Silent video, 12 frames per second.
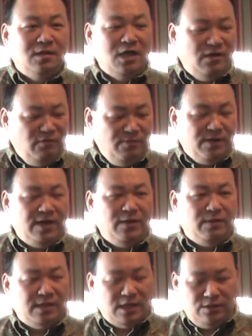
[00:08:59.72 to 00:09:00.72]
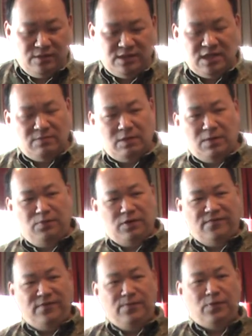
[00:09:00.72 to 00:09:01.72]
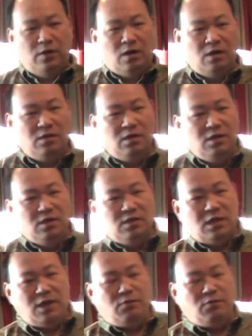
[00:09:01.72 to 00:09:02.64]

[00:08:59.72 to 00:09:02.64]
Everybody, what they do is that when they put a field point on, they